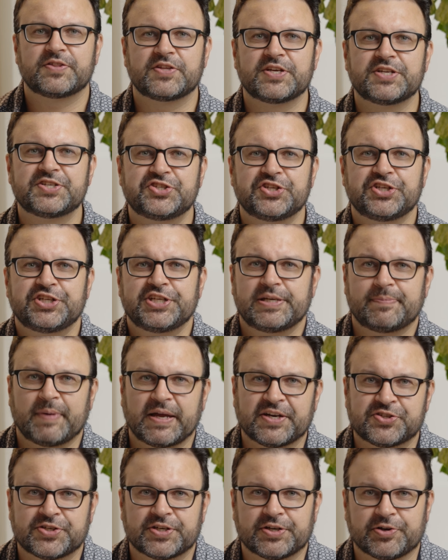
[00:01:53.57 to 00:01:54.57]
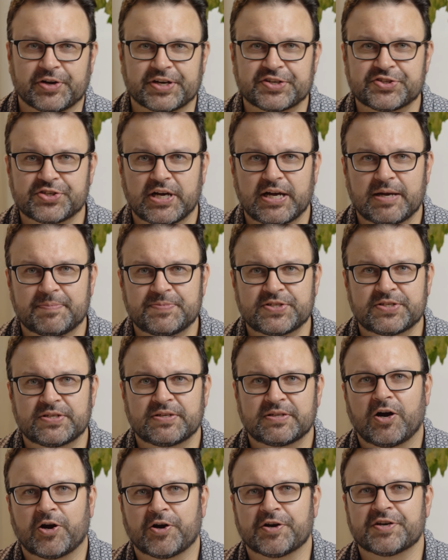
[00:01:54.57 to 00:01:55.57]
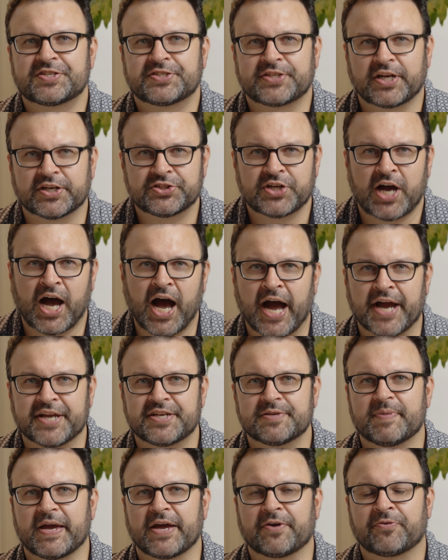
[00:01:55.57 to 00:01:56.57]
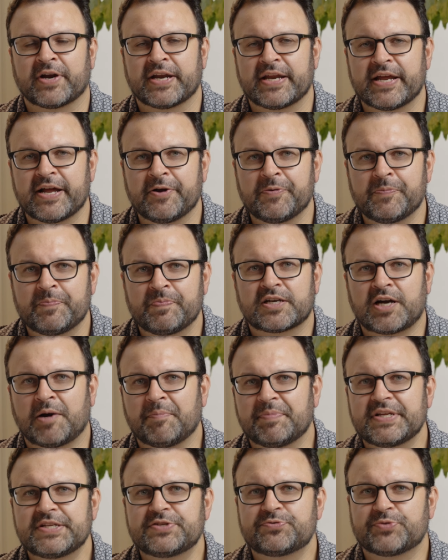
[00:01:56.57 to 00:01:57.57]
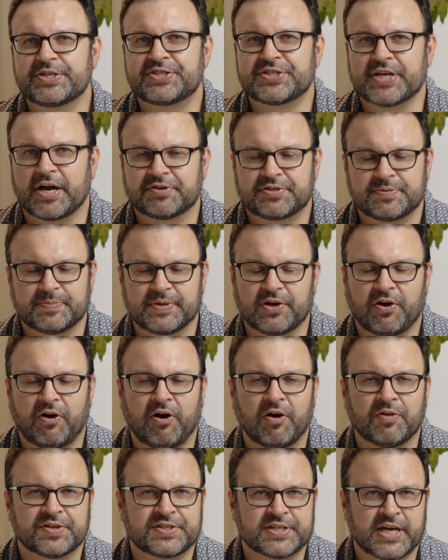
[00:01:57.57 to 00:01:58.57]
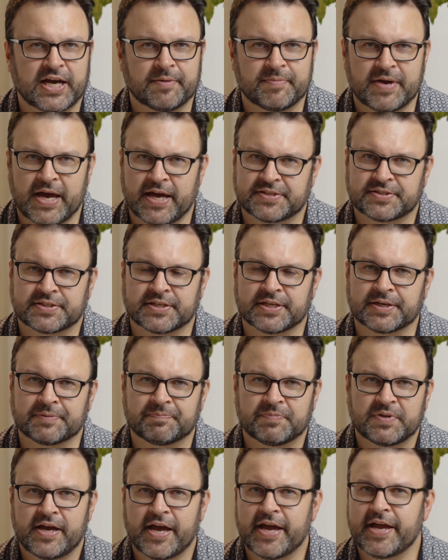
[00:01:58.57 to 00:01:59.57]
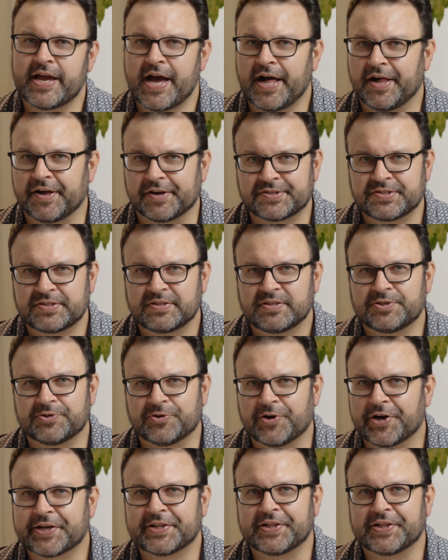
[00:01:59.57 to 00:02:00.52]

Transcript: These GTM engineering jobs are in such high demand right now. Companies reach out to me all the time asking, hey, Alex, you're at